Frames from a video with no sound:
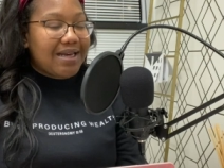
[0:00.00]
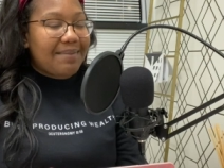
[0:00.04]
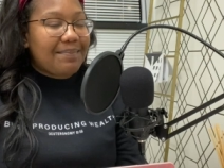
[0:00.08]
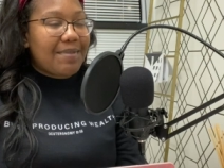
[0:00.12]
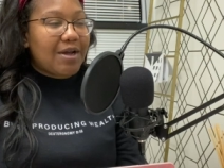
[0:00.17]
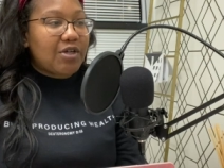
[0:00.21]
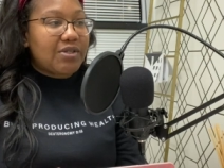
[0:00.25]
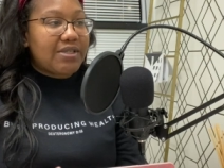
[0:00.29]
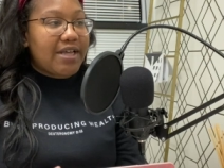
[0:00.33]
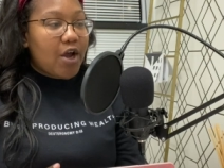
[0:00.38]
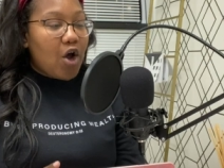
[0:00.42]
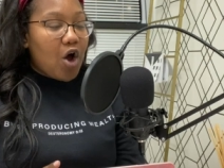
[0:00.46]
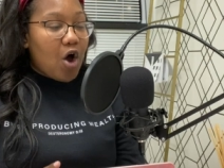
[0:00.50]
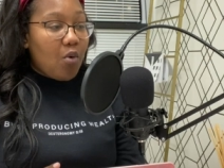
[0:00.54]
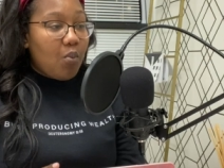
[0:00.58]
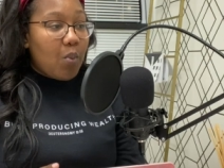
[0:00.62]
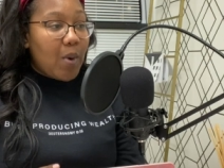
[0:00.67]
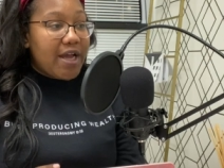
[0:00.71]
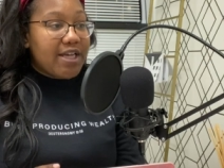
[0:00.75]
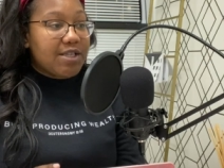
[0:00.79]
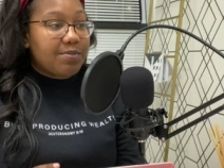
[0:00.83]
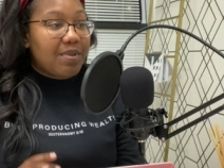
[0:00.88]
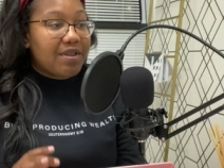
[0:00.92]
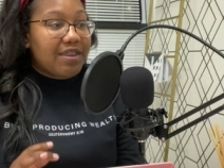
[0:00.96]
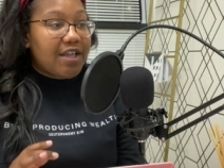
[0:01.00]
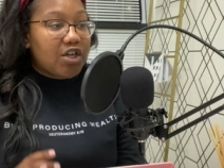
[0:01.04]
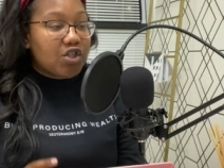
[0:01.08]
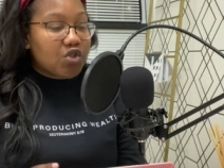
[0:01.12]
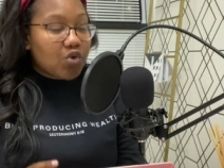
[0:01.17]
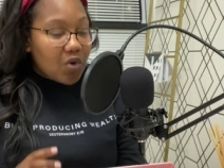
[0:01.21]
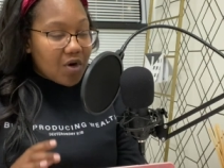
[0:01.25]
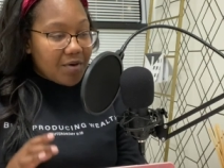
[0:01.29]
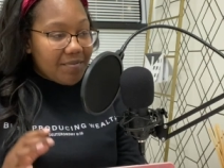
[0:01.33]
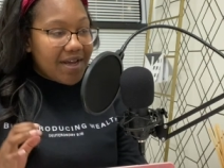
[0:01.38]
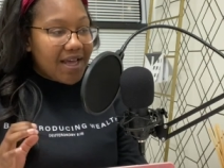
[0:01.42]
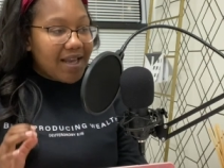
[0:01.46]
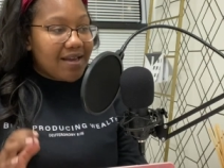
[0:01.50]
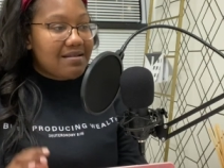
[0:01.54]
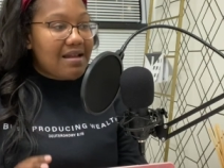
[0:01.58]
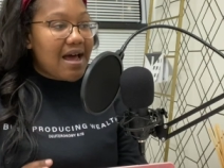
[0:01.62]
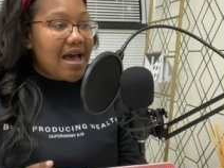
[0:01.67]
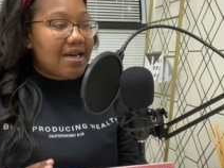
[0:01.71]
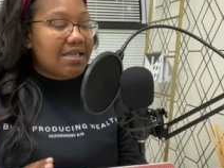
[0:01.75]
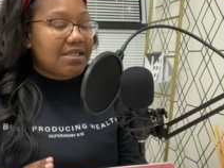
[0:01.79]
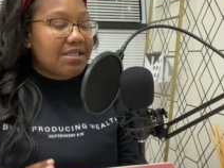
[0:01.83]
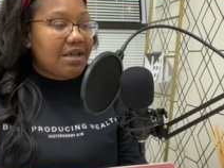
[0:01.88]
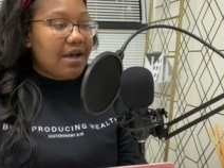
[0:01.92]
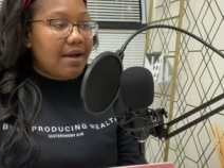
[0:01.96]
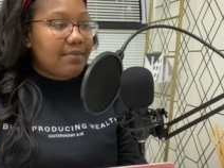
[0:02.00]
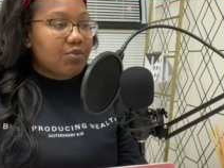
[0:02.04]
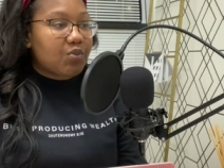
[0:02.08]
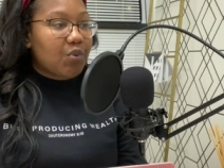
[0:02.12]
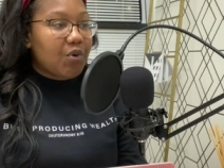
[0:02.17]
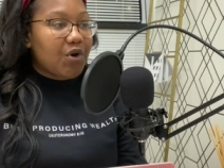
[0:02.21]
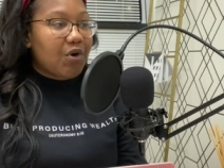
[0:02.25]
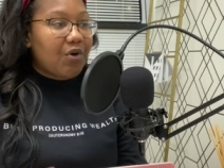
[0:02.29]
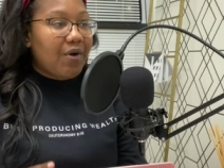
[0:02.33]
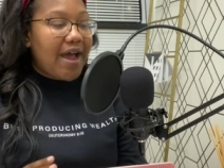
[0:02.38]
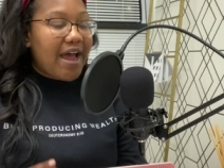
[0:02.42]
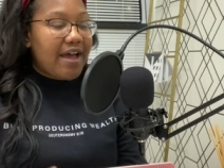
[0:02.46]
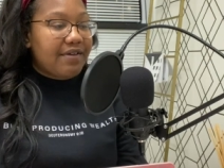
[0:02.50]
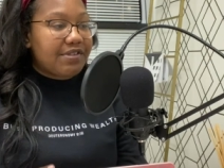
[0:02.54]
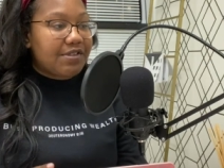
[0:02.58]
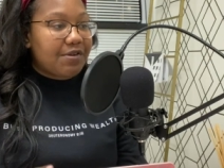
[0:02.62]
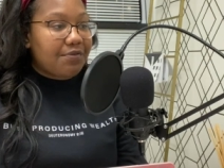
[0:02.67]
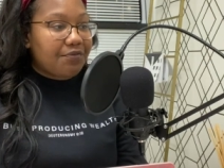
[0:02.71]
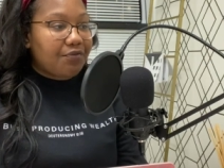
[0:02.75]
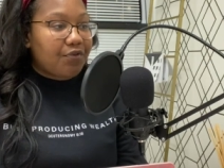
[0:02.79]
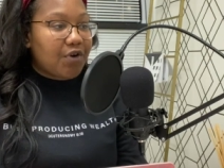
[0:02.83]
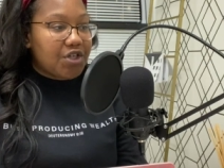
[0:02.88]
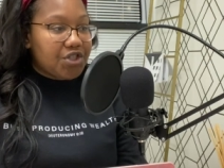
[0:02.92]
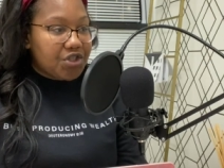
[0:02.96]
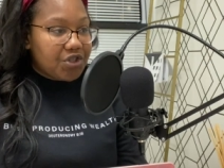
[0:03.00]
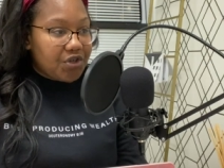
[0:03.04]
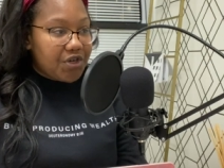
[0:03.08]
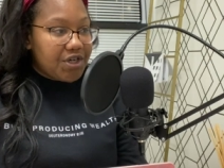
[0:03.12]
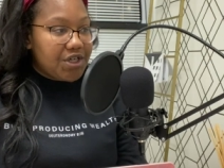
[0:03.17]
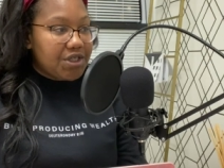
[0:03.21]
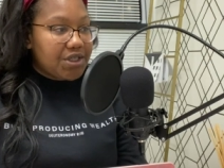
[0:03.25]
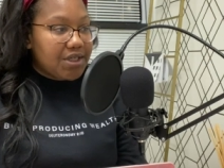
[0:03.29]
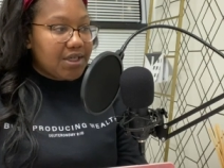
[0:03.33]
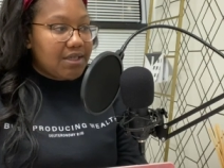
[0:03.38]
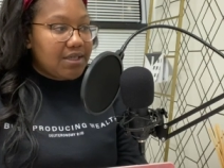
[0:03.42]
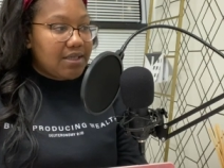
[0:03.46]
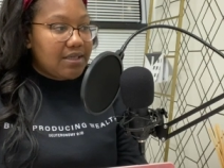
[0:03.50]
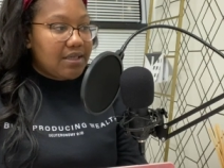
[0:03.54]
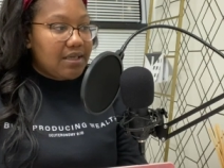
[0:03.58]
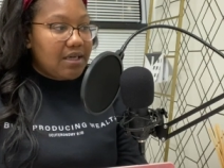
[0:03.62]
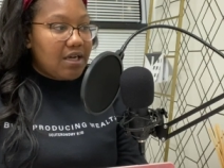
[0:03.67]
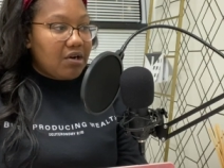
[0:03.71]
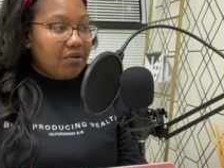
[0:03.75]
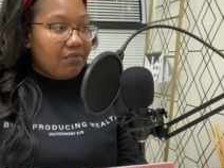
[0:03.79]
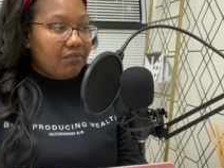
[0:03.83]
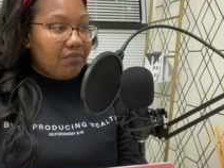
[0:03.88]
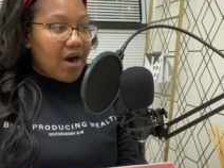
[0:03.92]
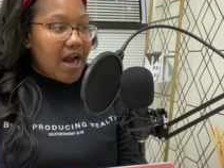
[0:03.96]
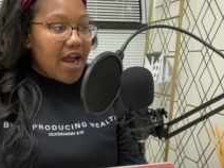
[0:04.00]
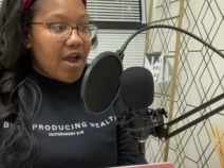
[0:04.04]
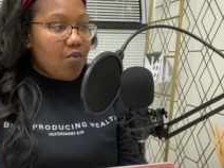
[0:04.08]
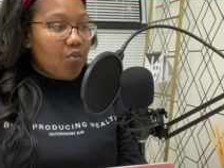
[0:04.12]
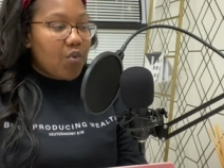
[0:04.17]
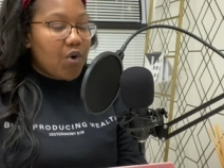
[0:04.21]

I'm not gonna say always, but there's gonna be a lot of times where you'll have some frustration, right?